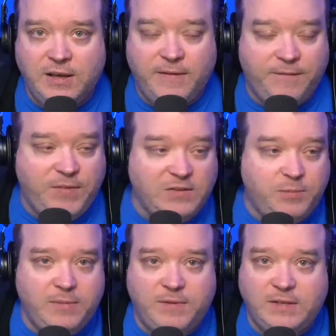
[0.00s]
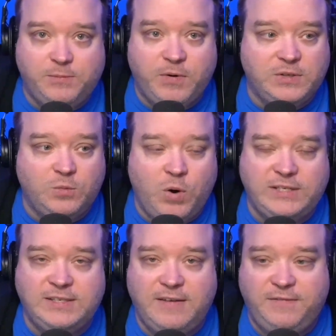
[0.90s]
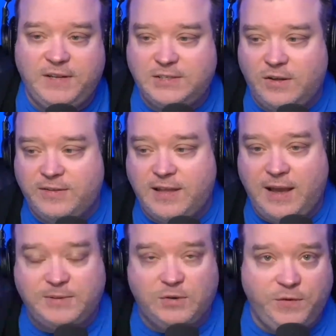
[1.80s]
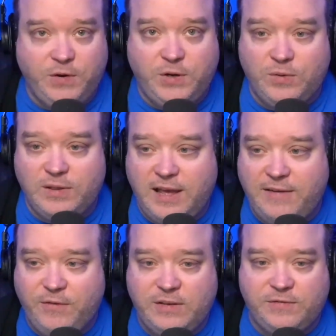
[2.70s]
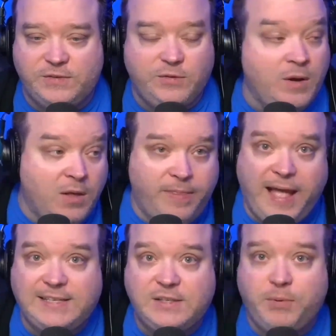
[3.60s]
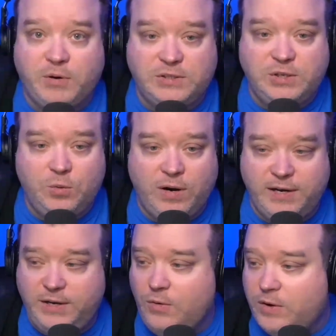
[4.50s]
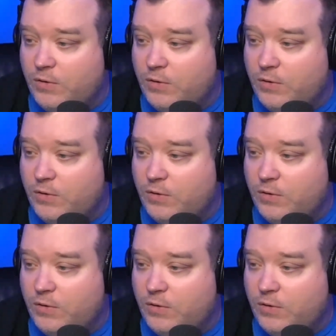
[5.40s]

If these people, this person watches Netflix all the time, so if you're doing live reads for street, that's the person you want to do it.